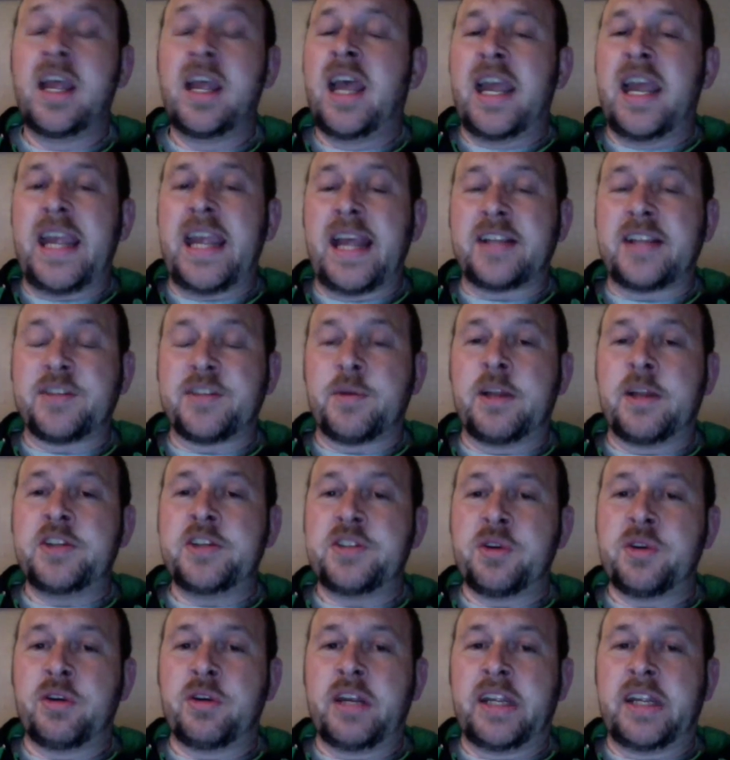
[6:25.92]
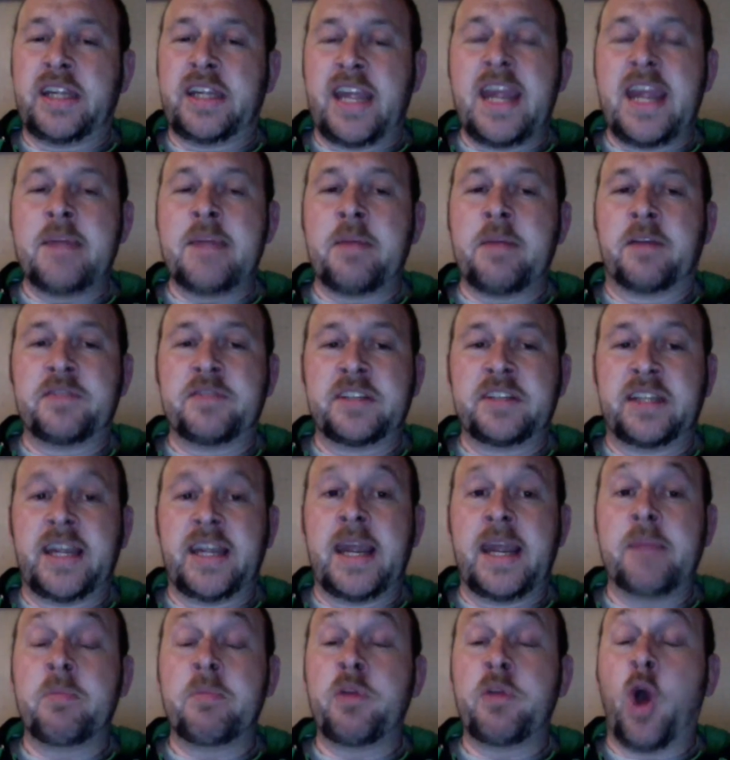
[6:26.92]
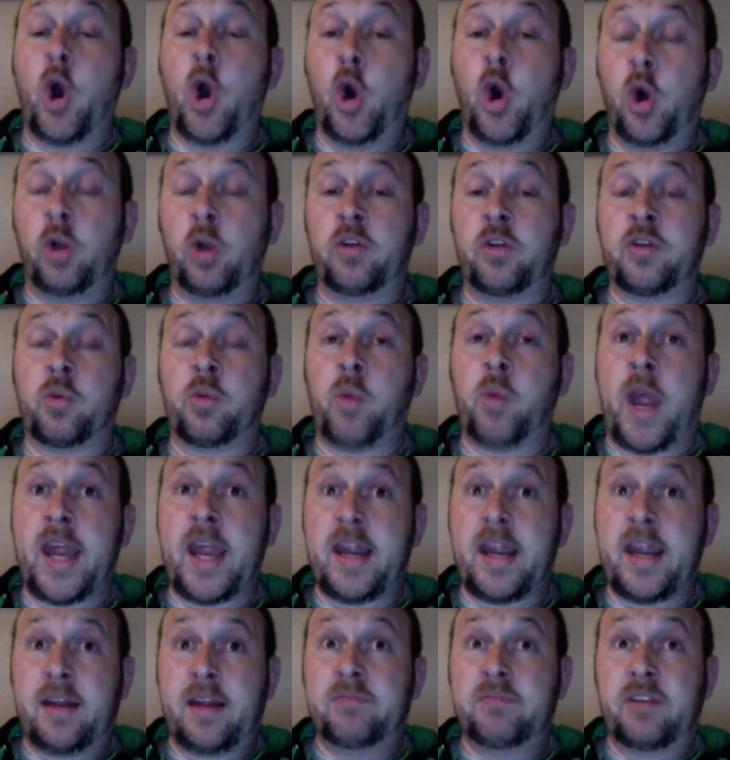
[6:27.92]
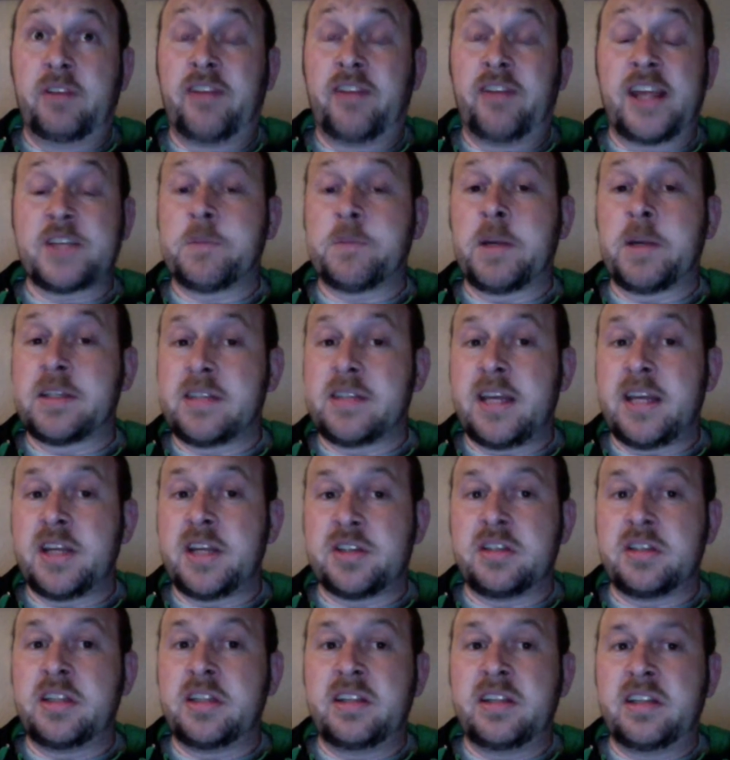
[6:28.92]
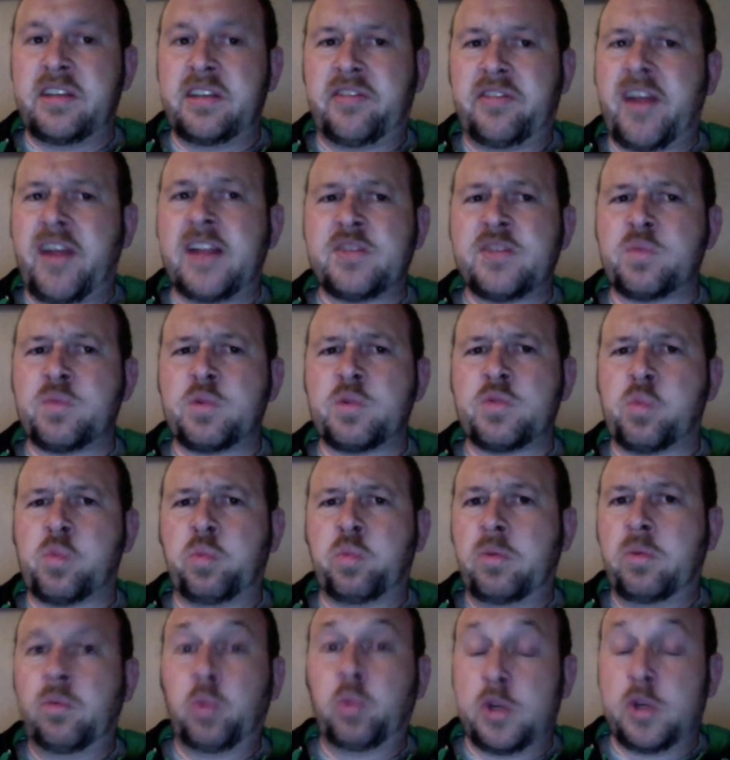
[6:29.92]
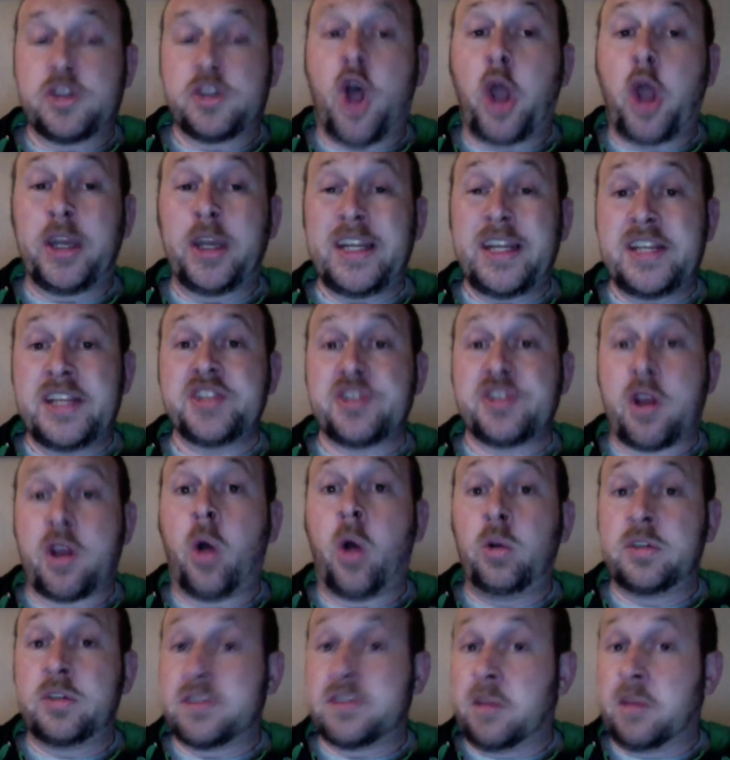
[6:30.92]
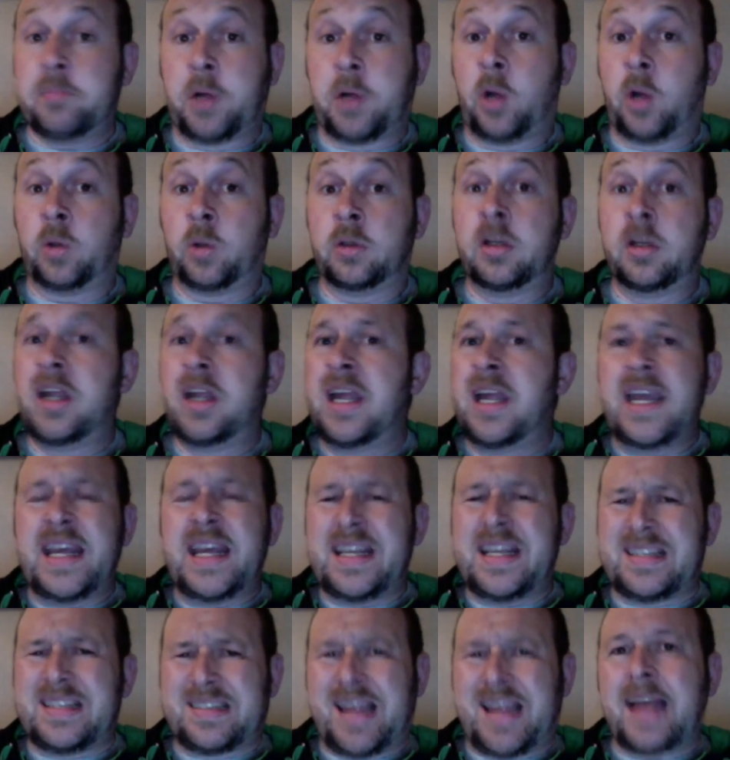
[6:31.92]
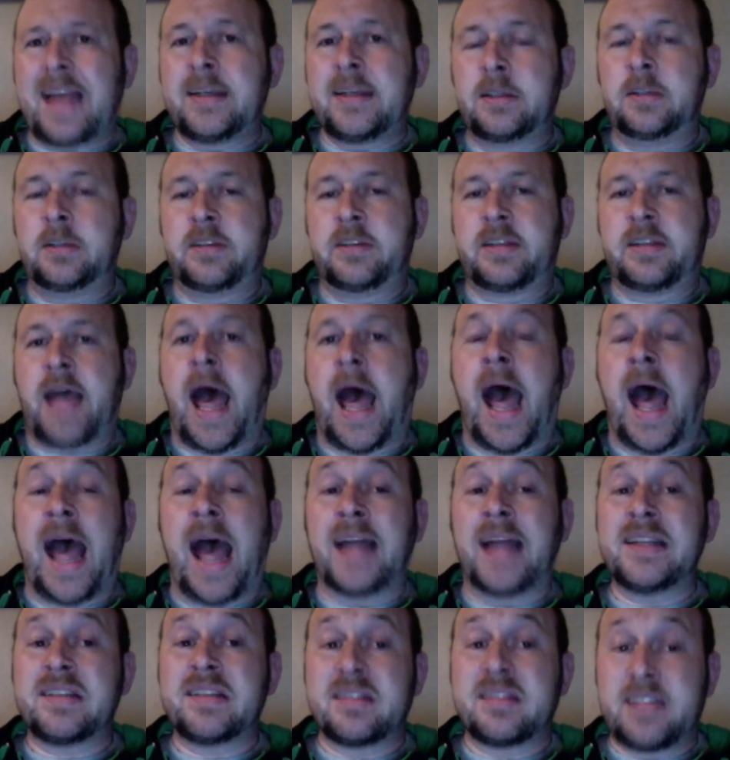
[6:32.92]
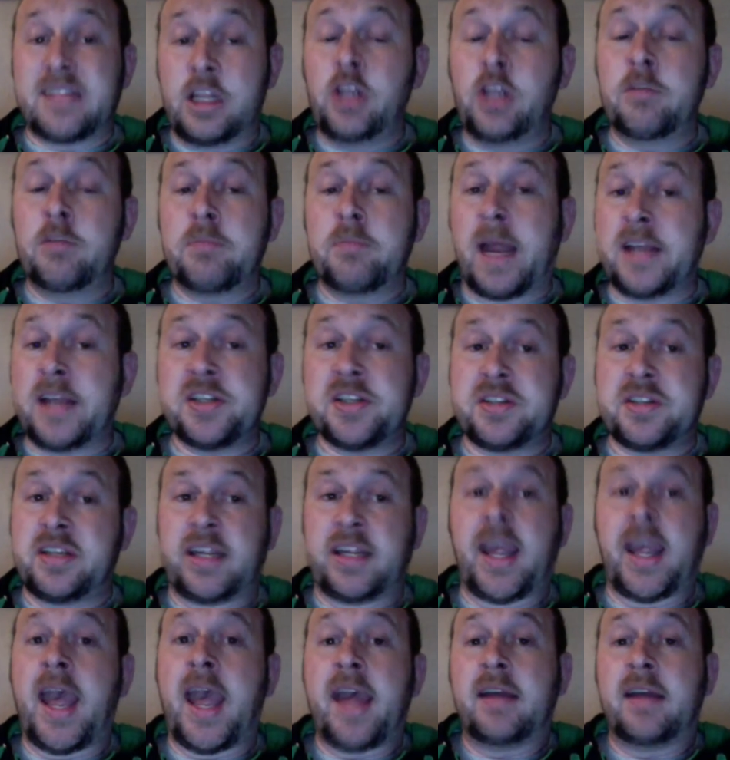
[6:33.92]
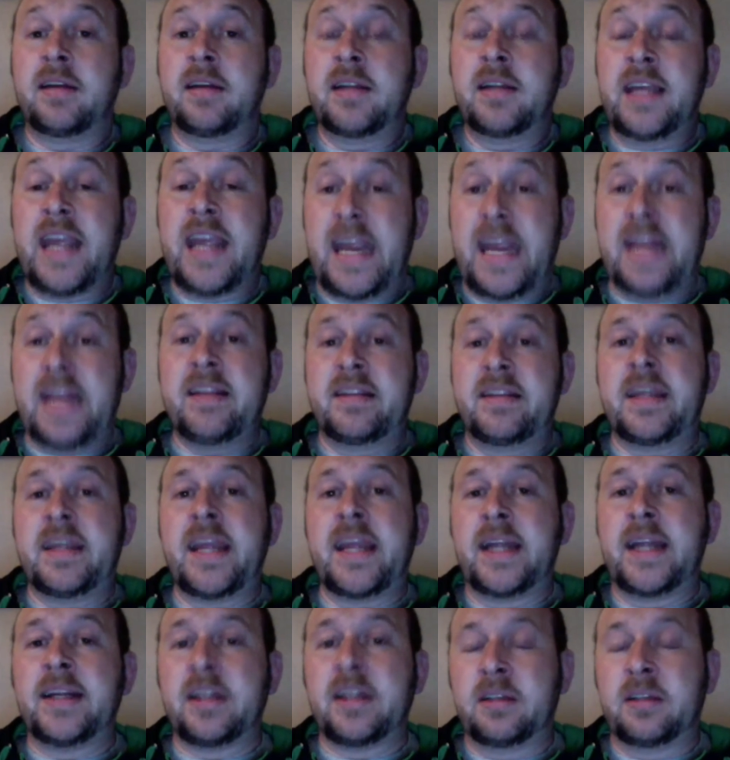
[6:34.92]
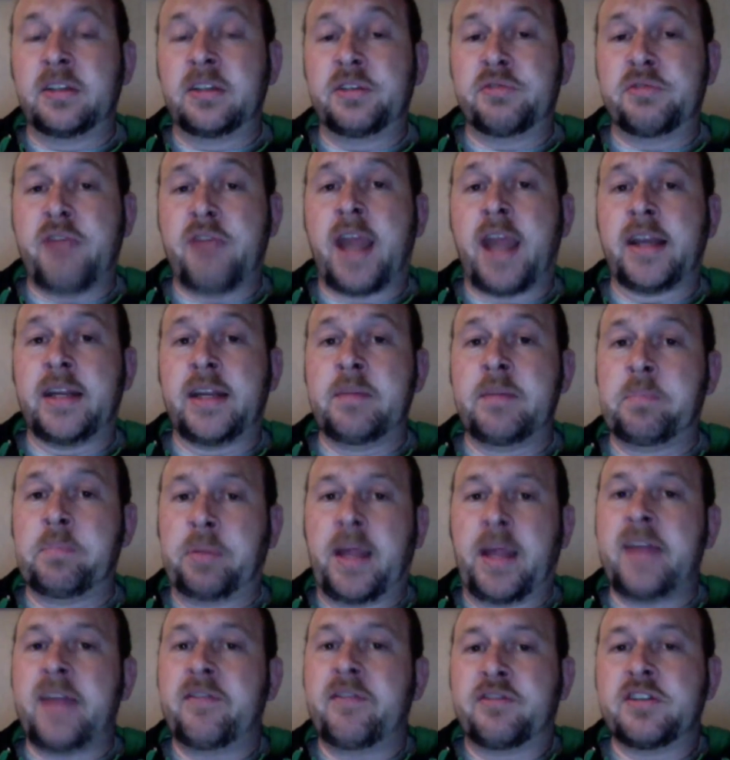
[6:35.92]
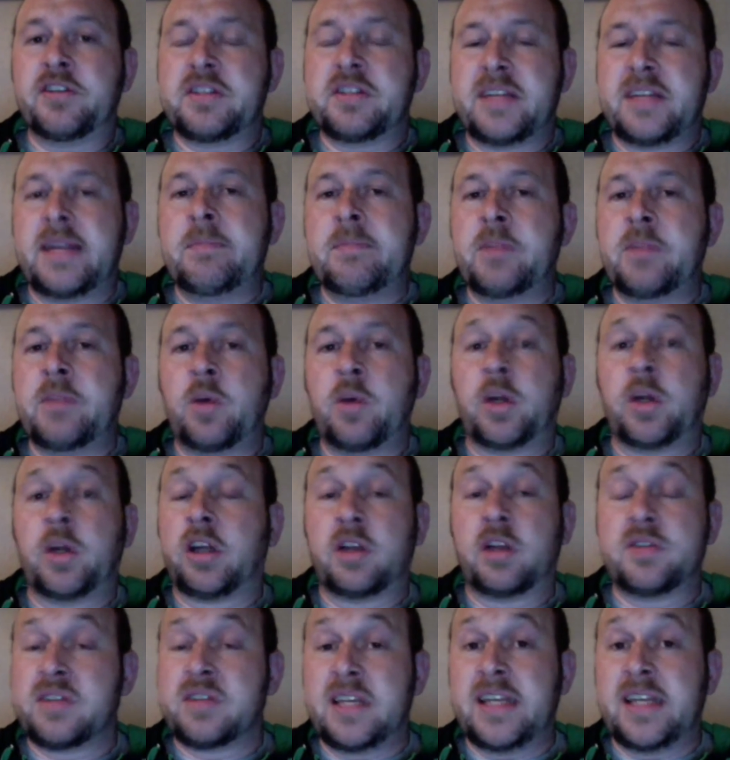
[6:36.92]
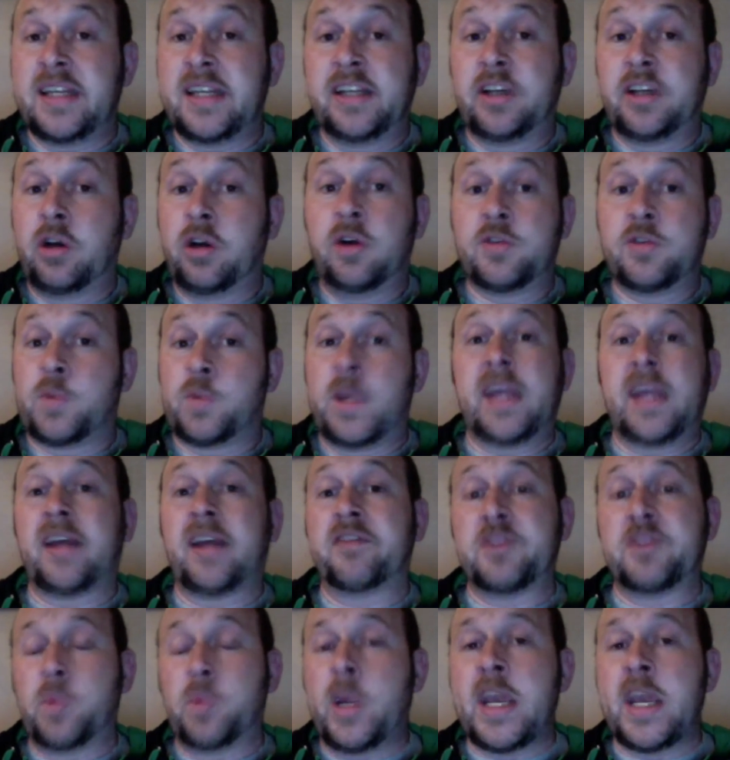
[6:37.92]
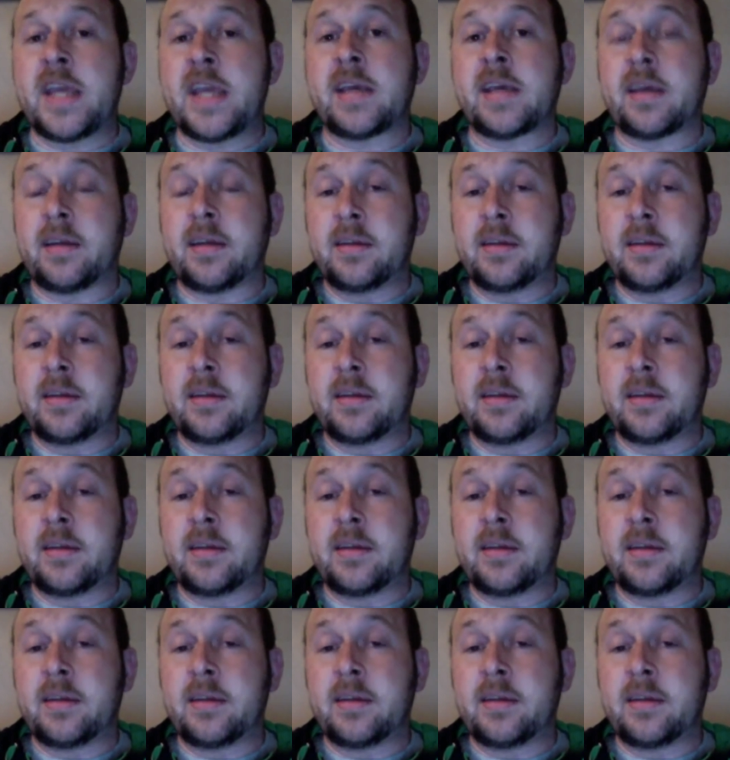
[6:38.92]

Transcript: He had to endure it game after game. All the weight of expectation in the defence was on his shoulders at Bolton. He saddled that and still managed to get in the England reckoning, playing for a team that were conceding goals week after week.